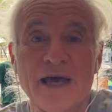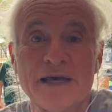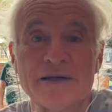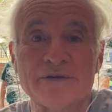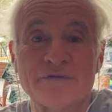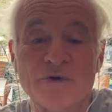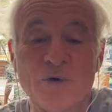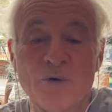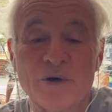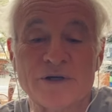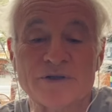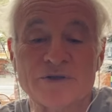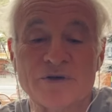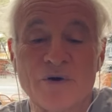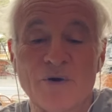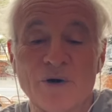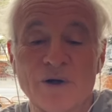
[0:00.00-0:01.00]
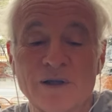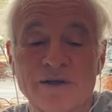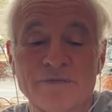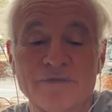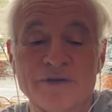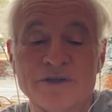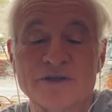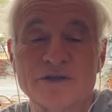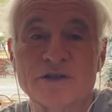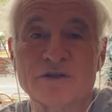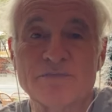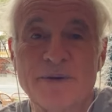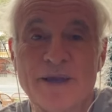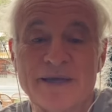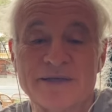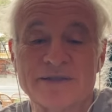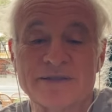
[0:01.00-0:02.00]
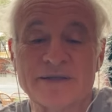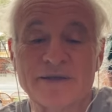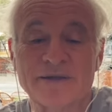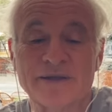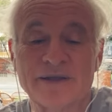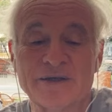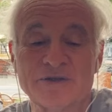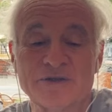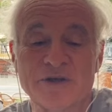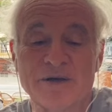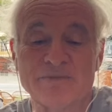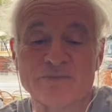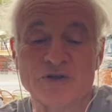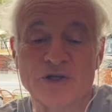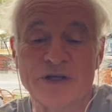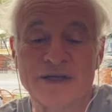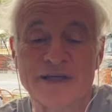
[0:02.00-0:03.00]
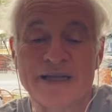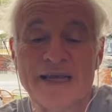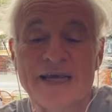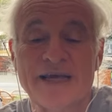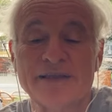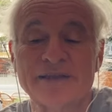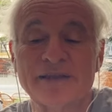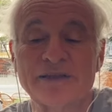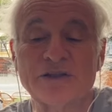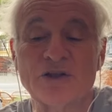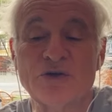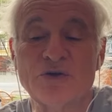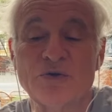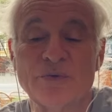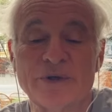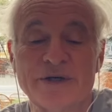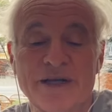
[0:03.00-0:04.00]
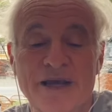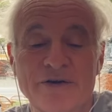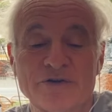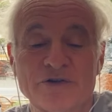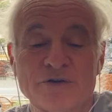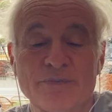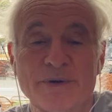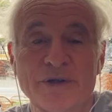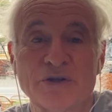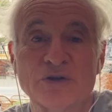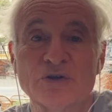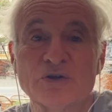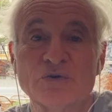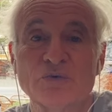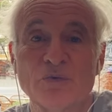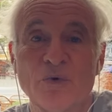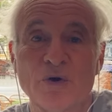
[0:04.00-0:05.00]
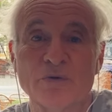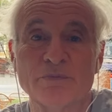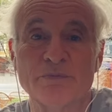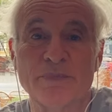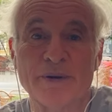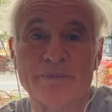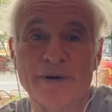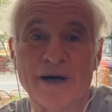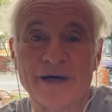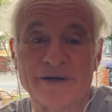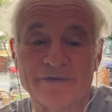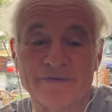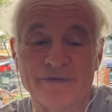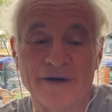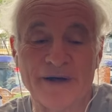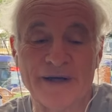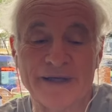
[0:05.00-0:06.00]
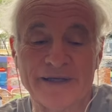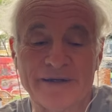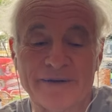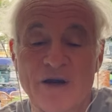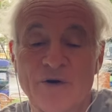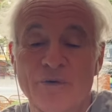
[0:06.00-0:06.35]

And of course, all of this is based on the assumption that the new announcement won't be modified.